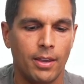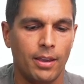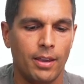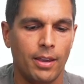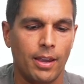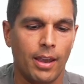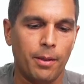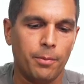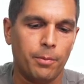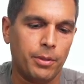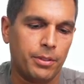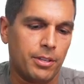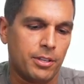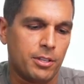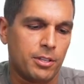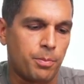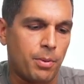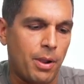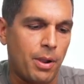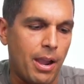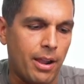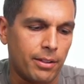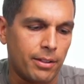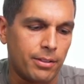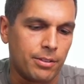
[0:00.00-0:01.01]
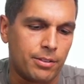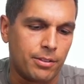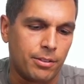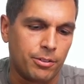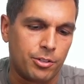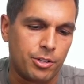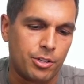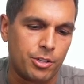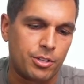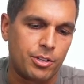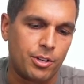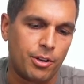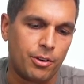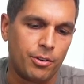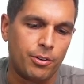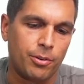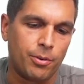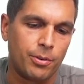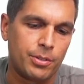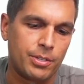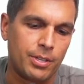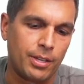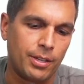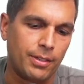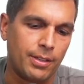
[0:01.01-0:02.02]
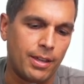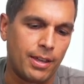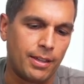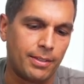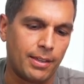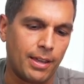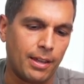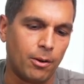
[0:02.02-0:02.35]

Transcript: And with this practice, you'll just start noticing that